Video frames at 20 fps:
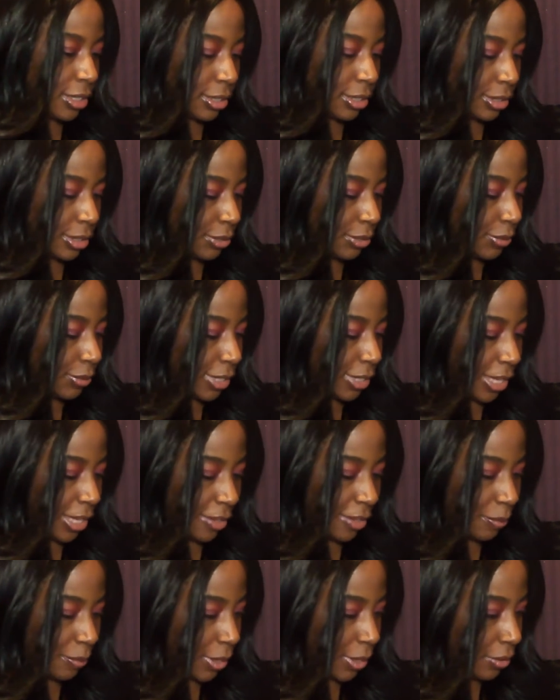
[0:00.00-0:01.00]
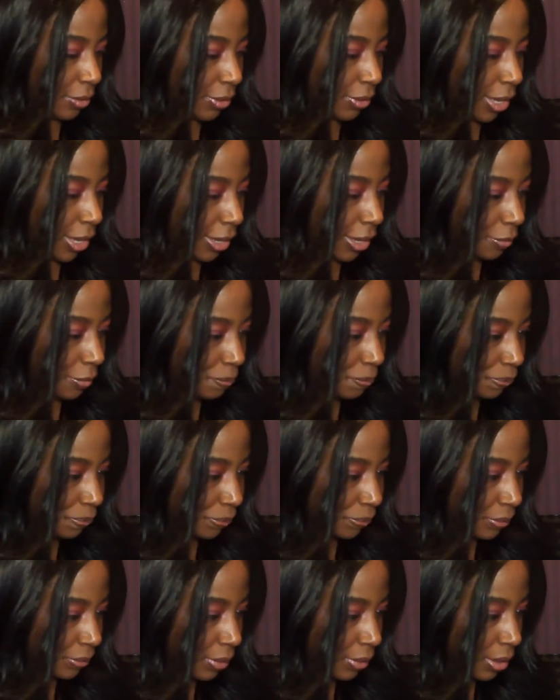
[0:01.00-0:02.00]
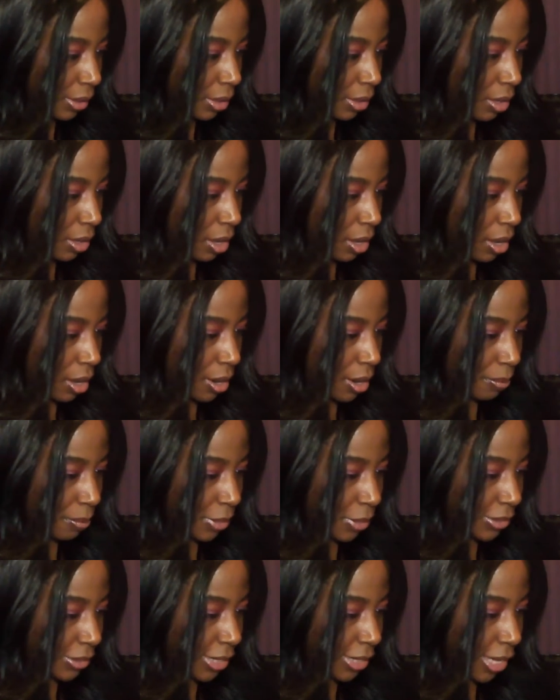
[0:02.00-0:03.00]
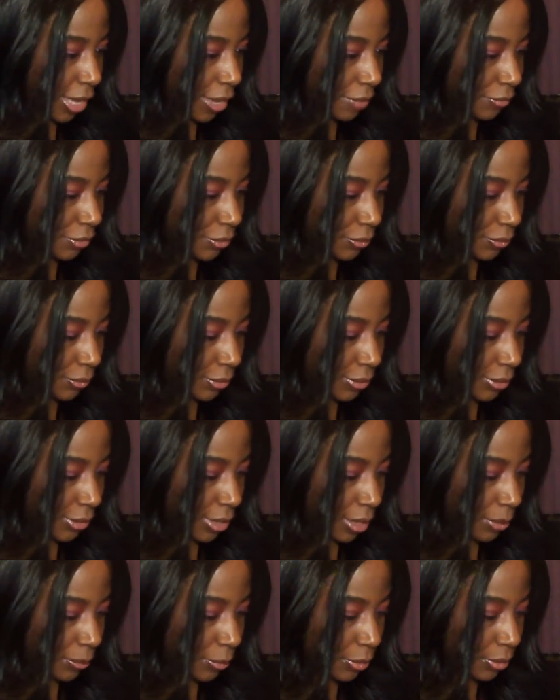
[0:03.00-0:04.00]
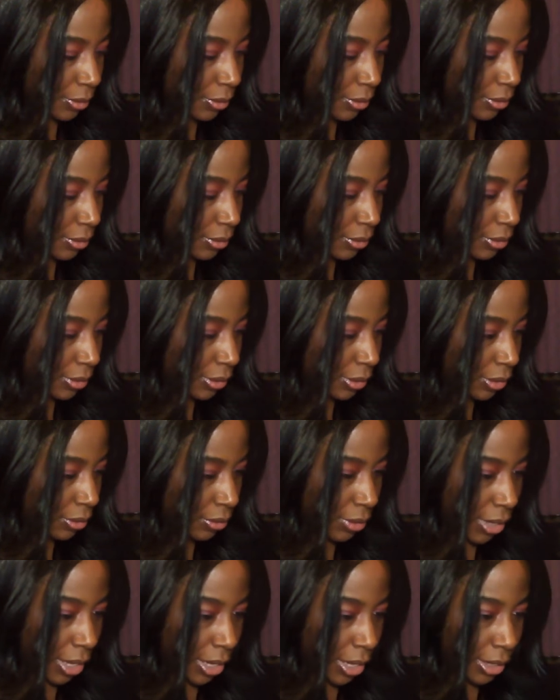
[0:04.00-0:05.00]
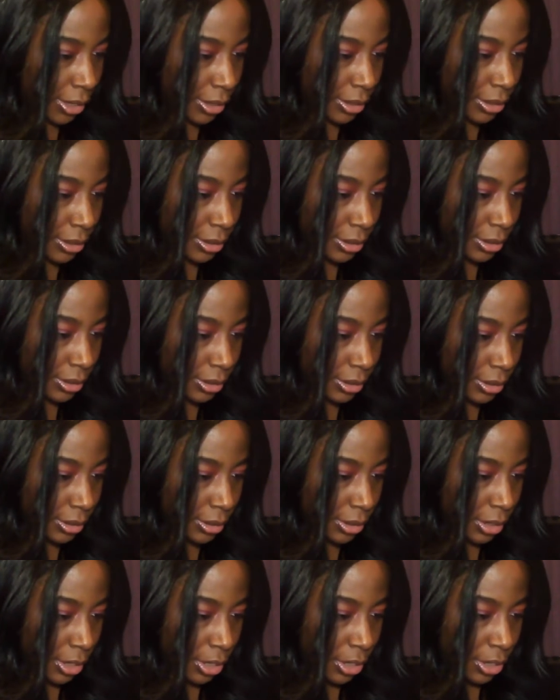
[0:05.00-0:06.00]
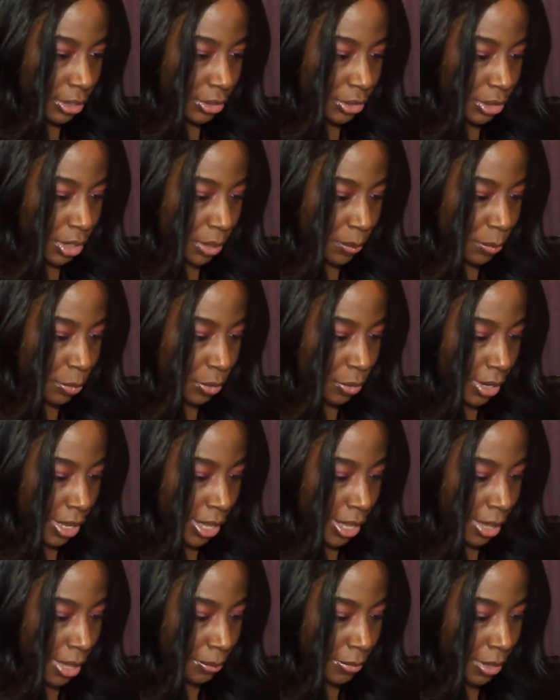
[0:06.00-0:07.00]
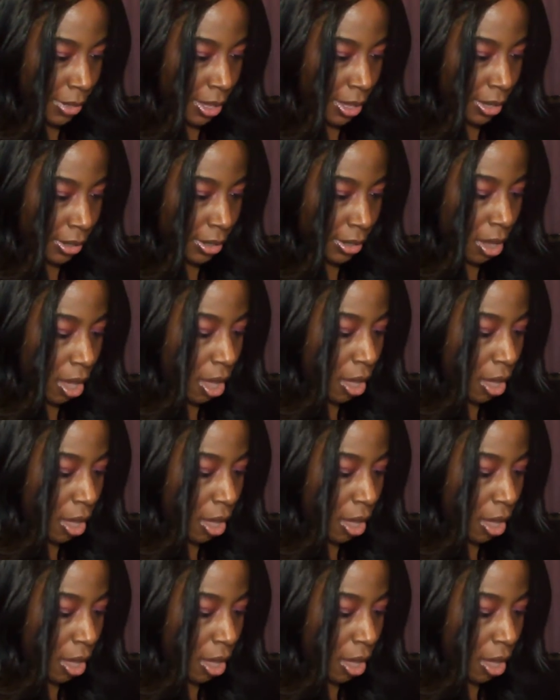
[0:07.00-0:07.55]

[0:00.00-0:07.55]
Let's see what they gave me. Okay, our must-haves for summer. Okay, shop more at Hemlock.